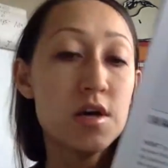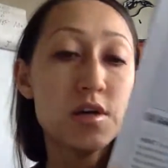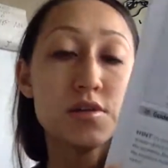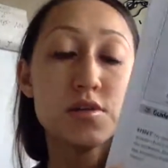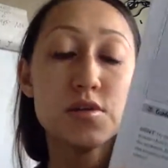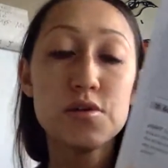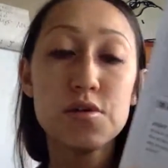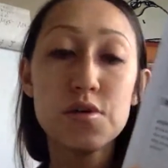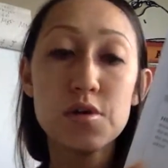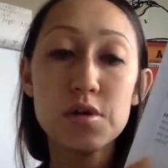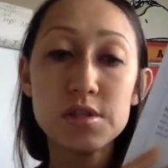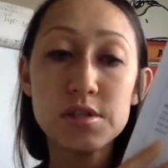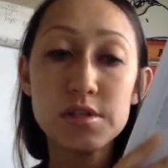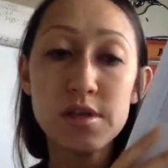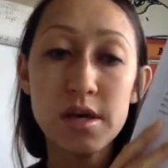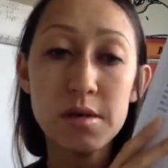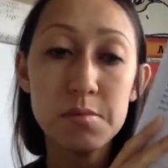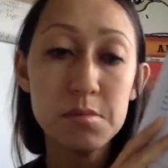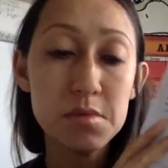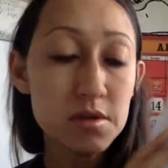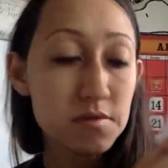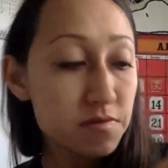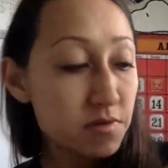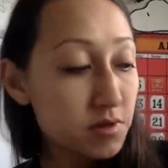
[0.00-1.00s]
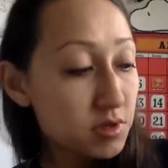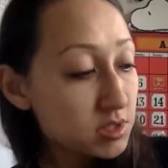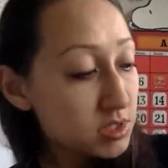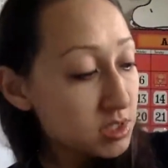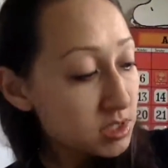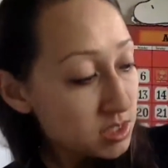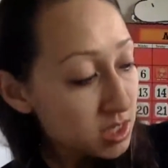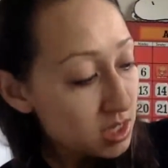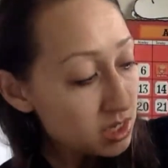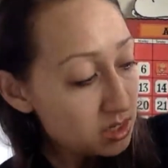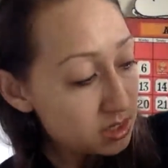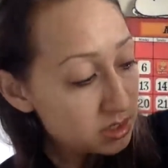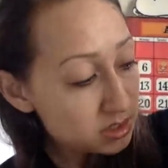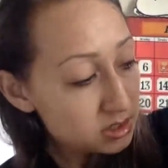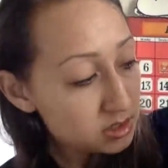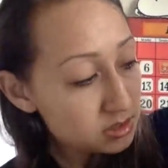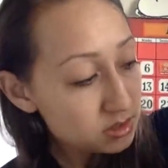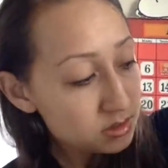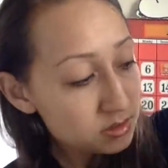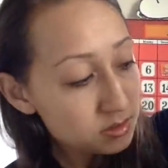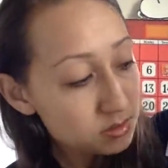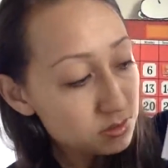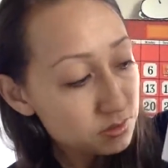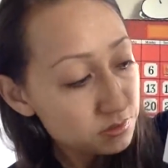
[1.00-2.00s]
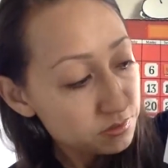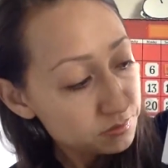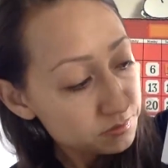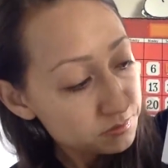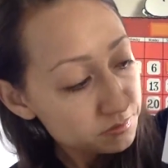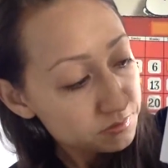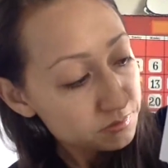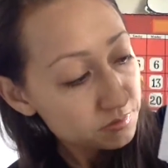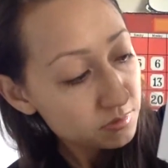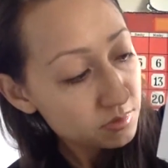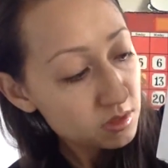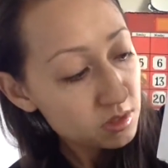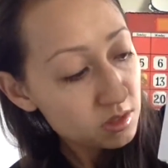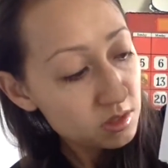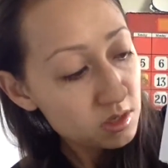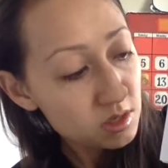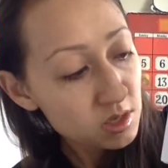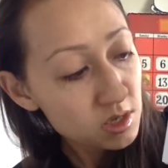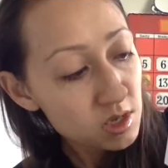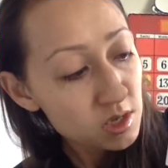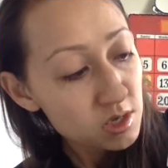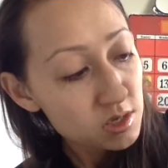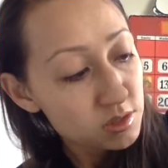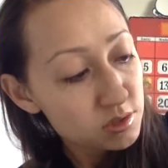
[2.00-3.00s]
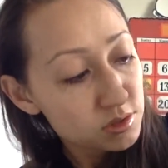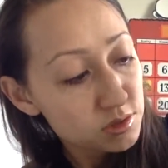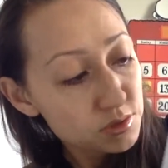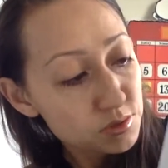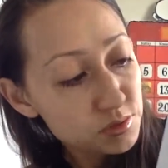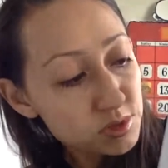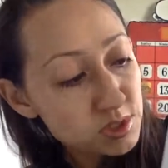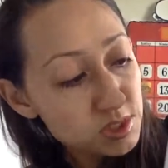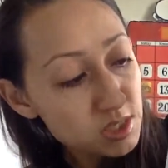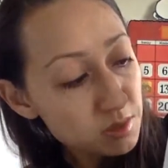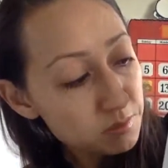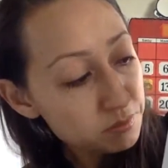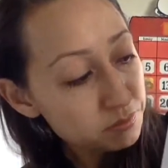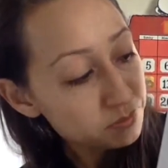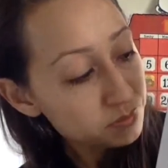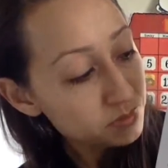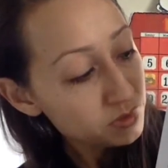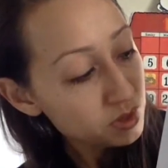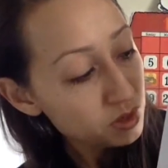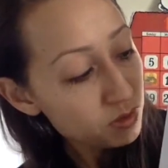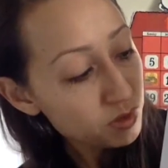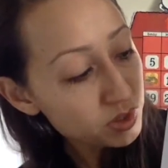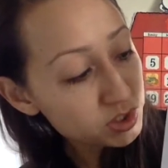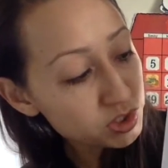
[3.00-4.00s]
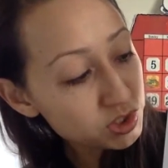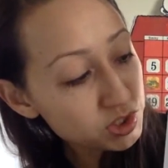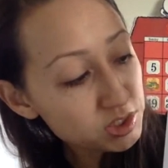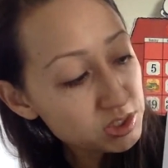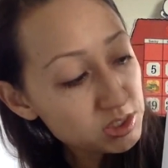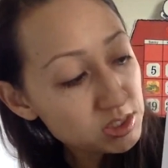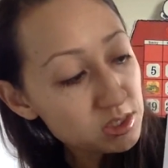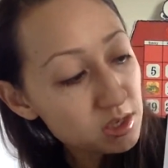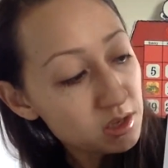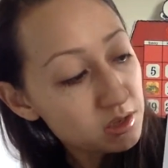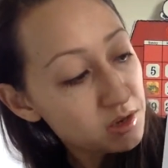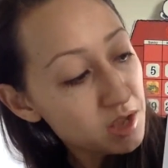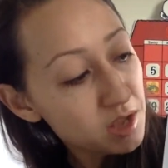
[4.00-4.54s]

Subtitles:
So your assignment for today is to do some questions on